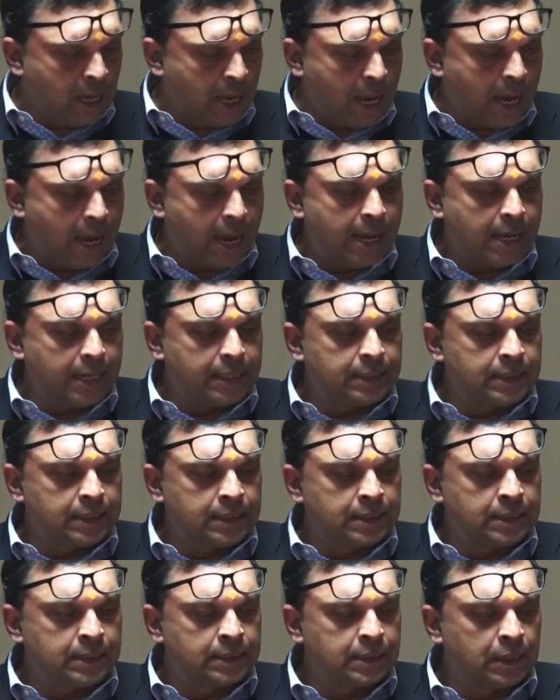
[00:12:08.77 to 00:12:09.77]

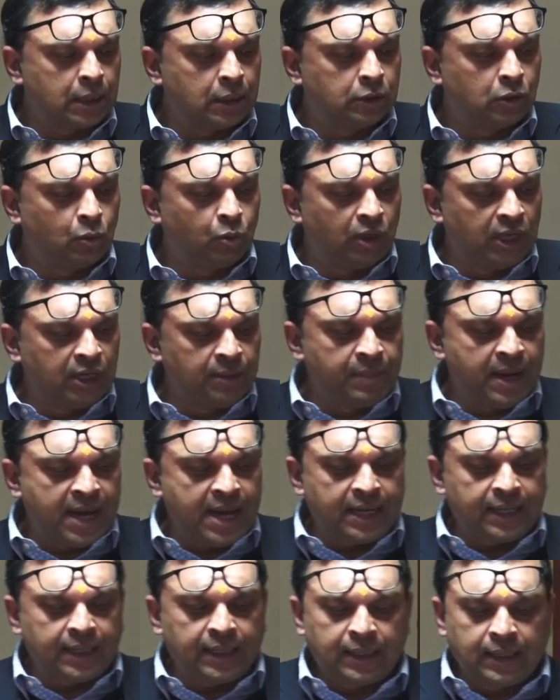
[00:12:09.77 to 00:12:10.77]
And the World
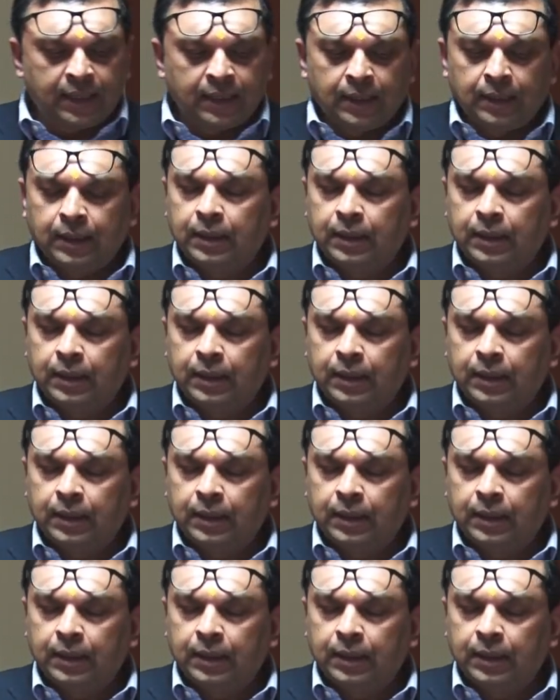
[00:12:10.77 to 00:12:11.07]
Bank,